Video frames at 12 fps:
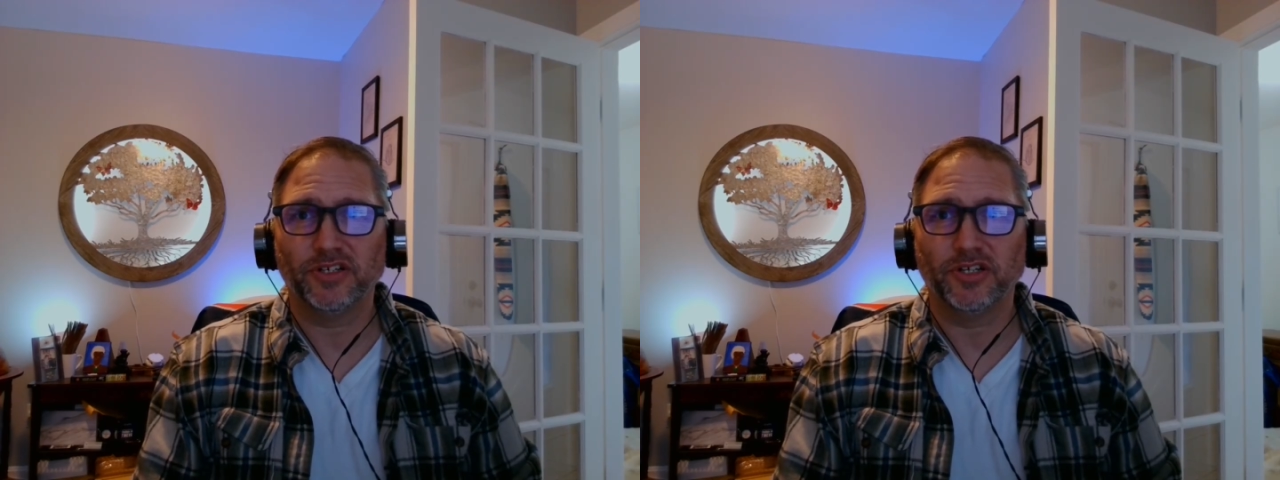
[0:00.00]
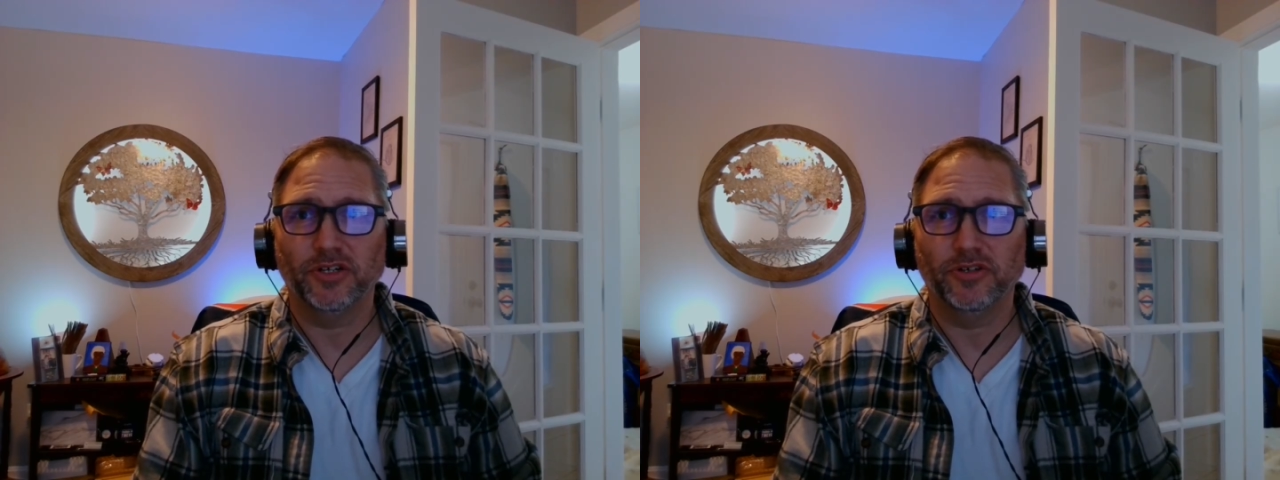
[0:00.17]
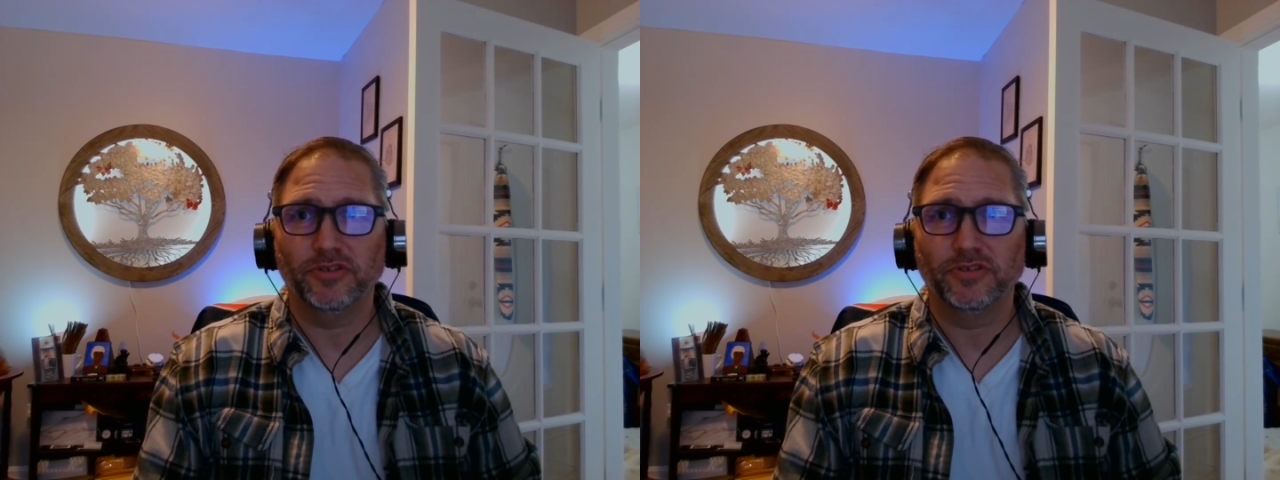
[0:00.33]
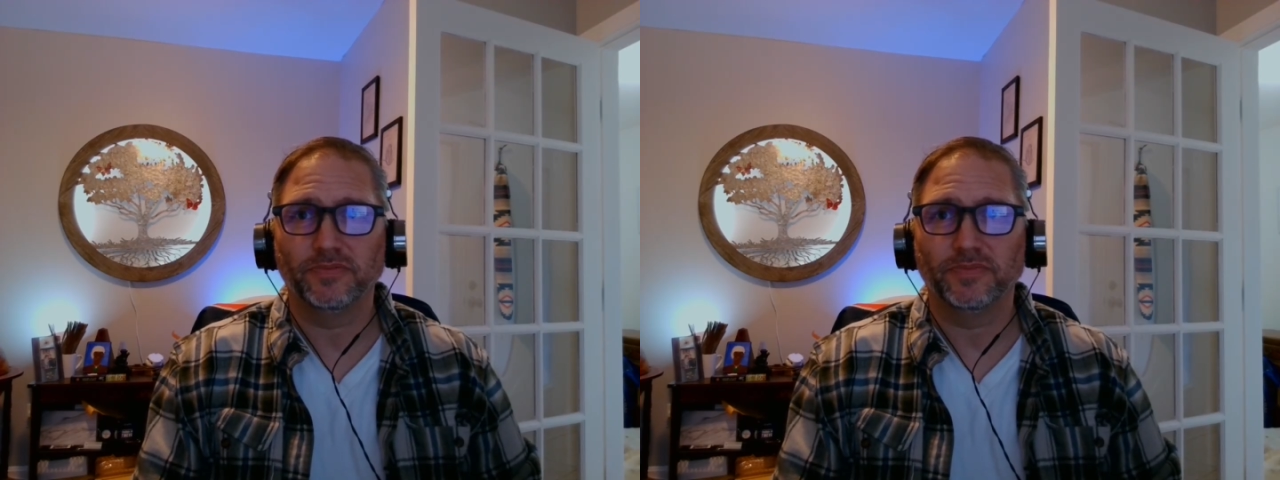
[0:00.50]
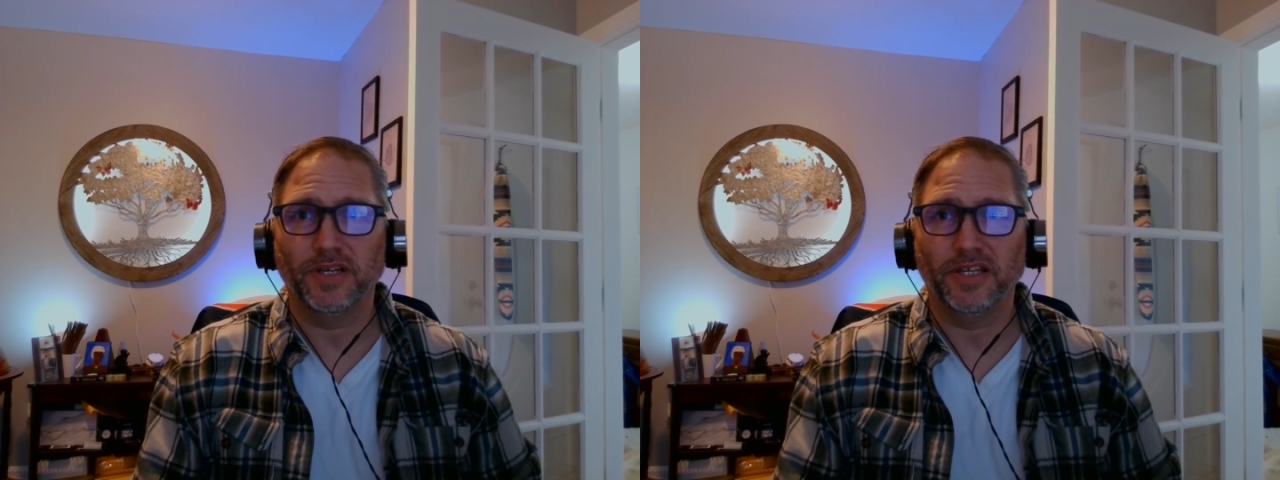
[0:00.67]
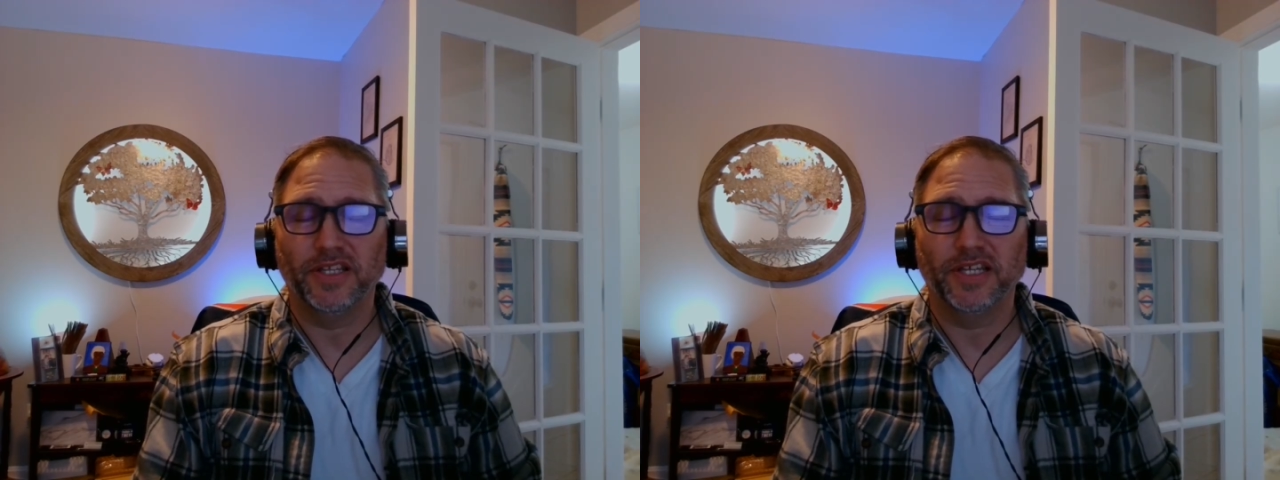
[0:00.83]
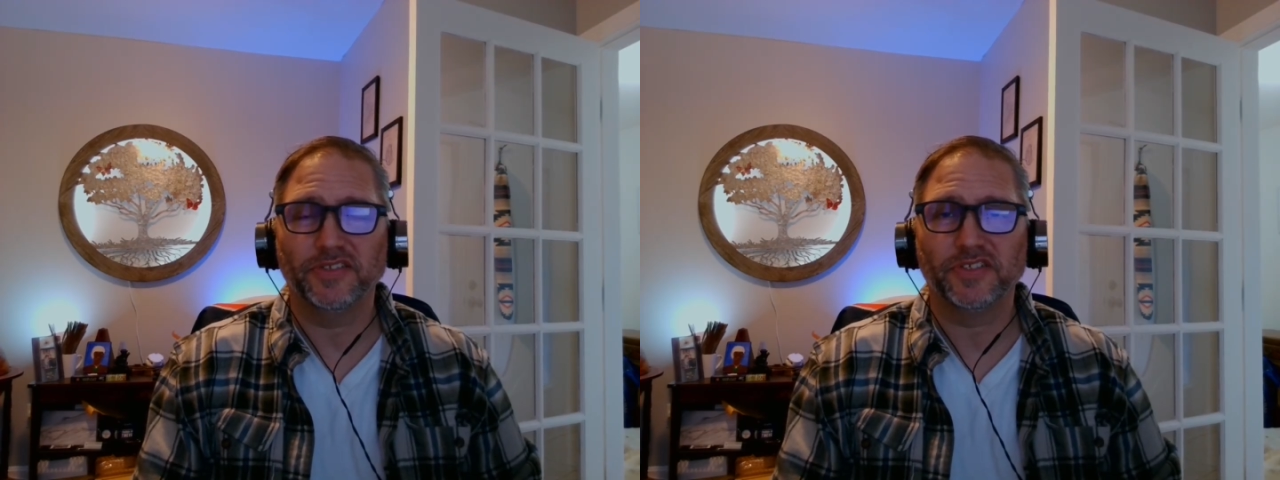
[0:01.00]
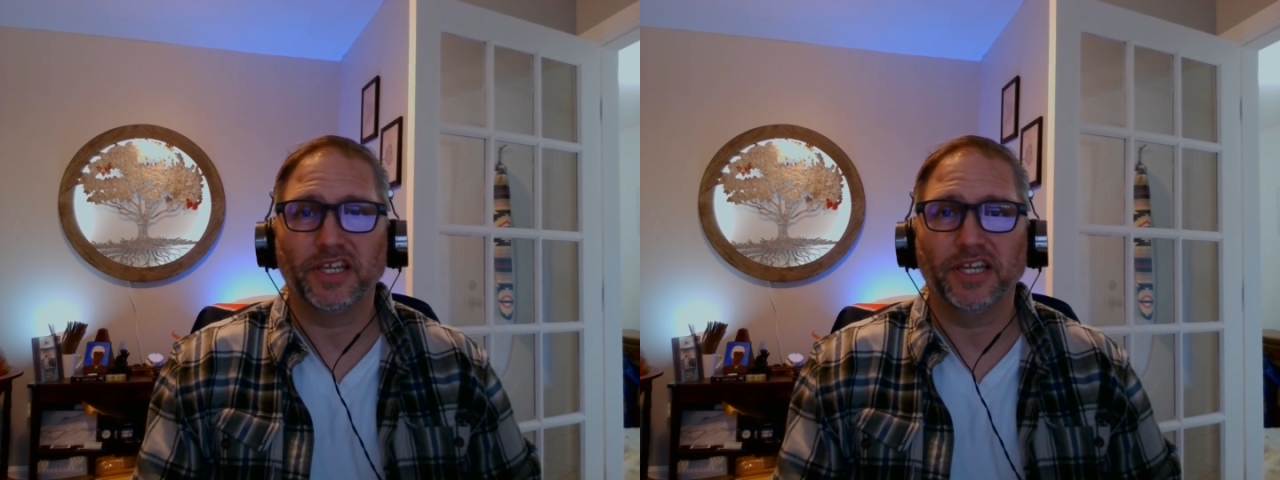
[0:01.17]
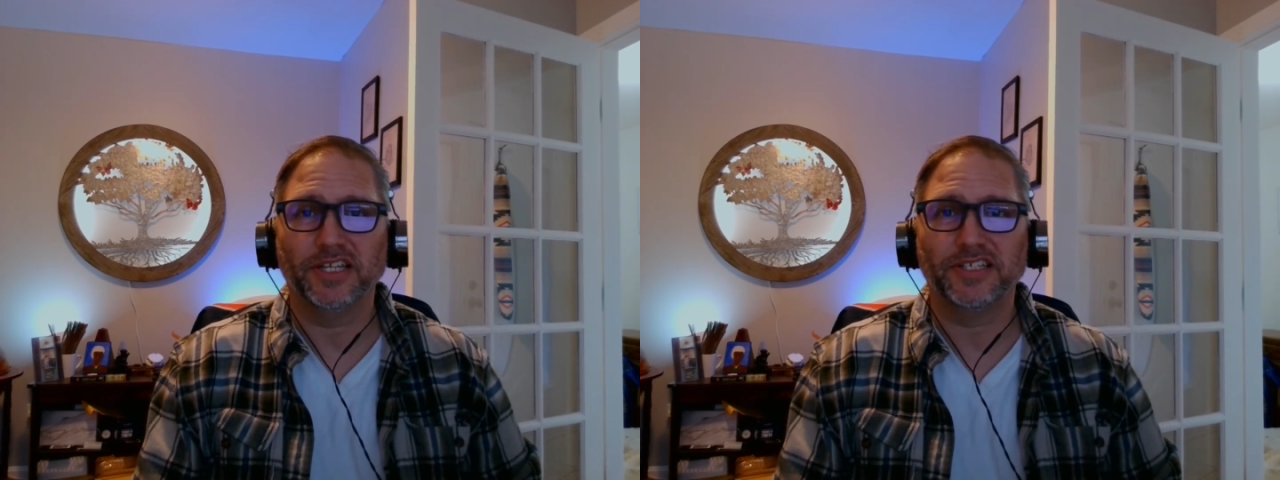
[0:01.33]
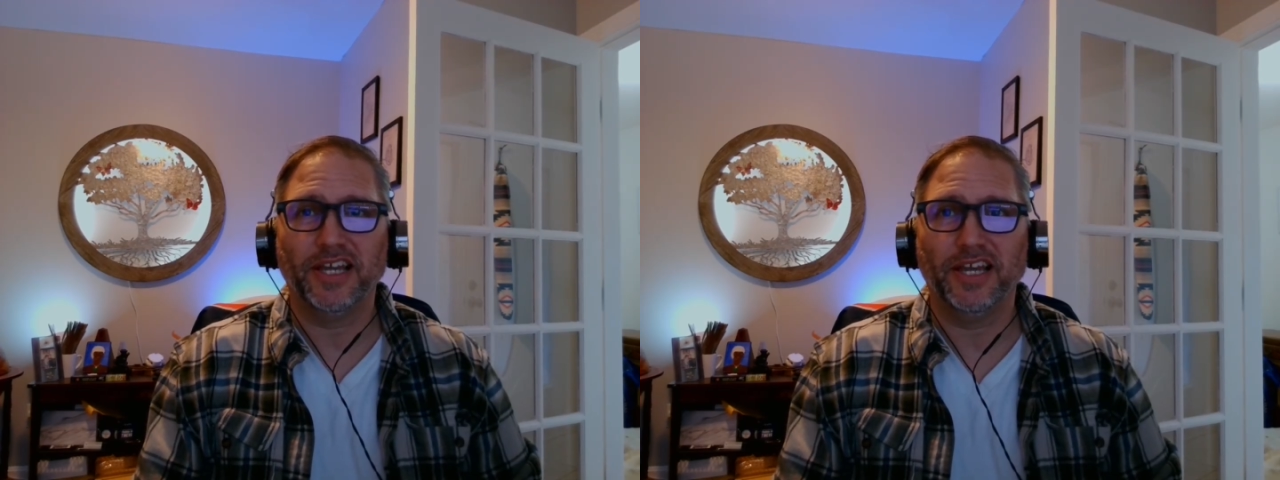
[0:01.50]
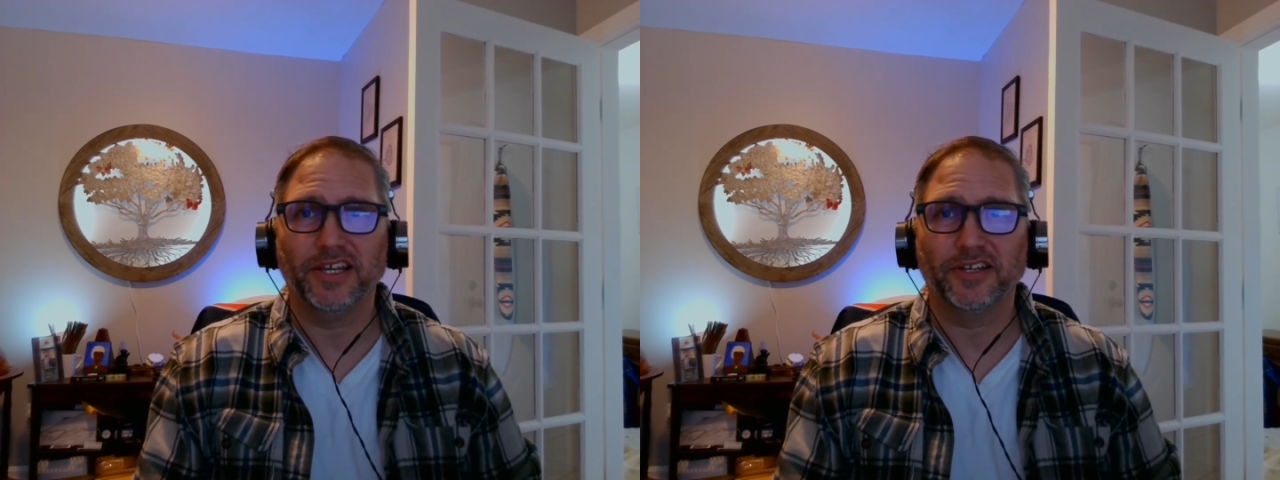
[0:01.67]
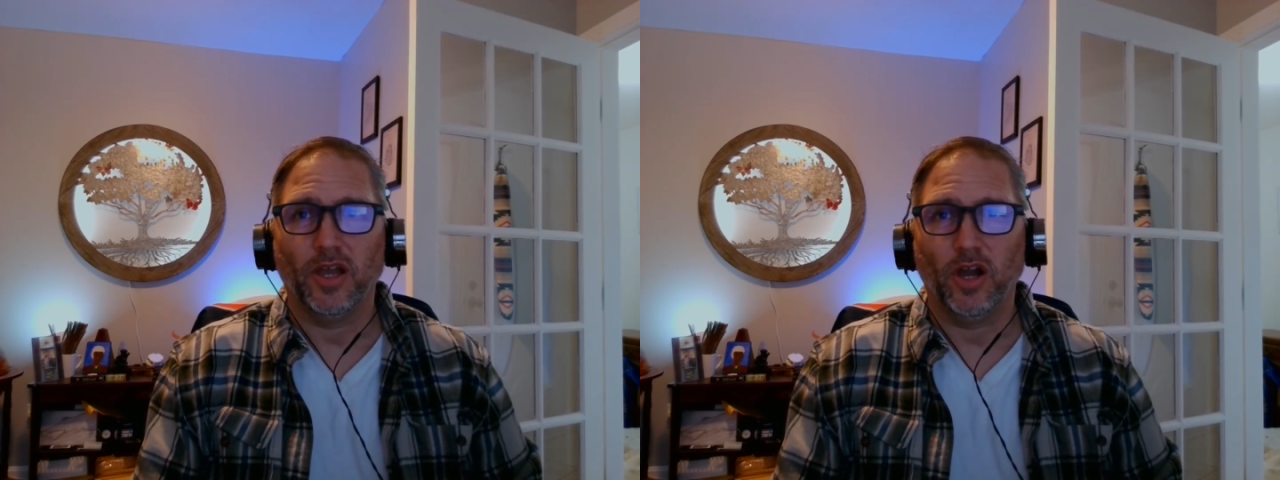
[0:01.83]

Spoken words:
code and then scan a tag.